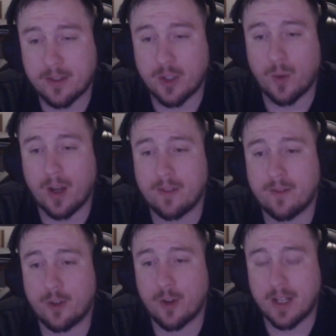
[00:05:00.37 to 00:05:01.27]
You want
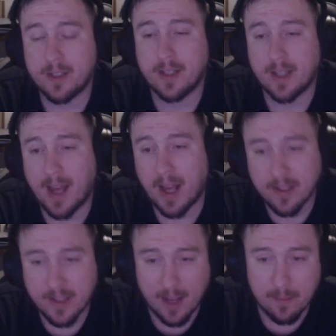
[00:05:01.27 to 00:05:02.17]
your instant
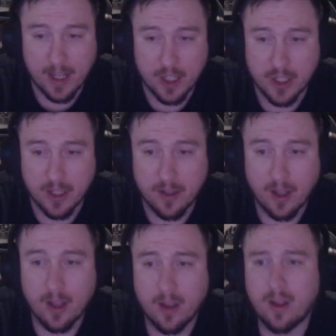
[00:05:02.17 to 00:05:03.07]
cast damnation.
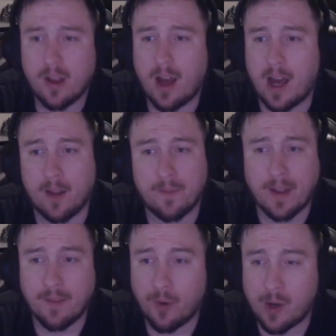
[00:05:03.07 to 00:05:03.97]
I don't
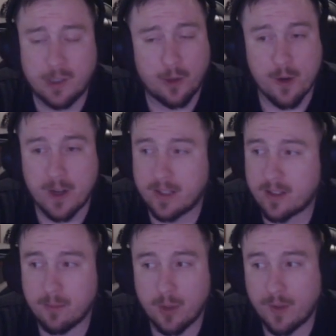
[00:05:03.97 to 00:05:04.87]
think Void Torrent is the
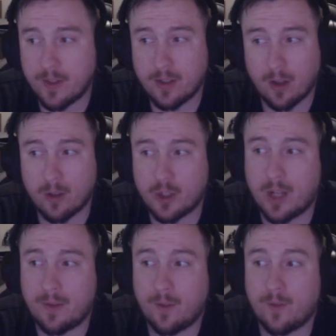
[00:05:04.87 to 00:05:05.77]
move in solo
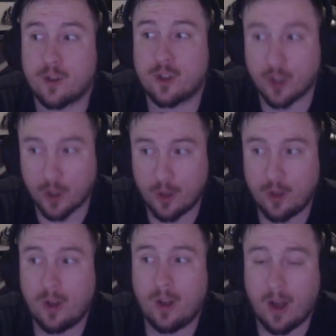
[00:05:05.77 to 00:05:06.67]
shuffle for sure.
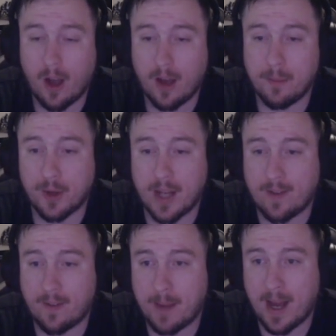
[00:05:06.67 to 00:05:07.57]
You're going to have
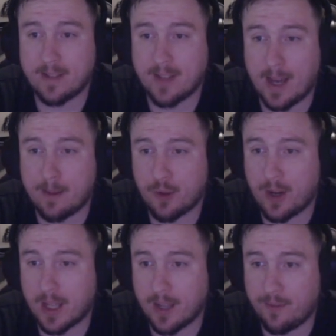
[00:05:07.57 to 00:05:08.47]
a bad time trying
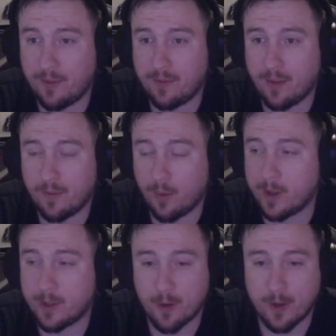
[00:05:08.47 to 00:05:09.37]
to get
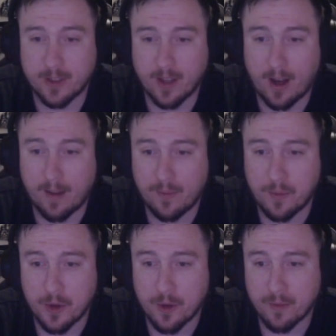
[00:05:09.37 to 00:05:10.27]
Void Torrents off
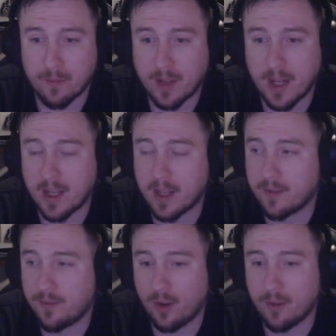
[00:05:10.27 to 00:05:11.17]
when you're getting
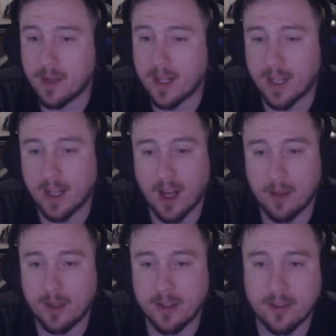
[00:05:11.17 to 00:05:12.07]
full melee
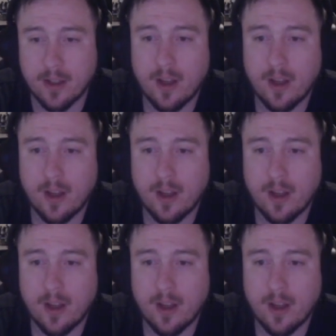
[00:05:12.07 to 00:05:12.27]
lobbies.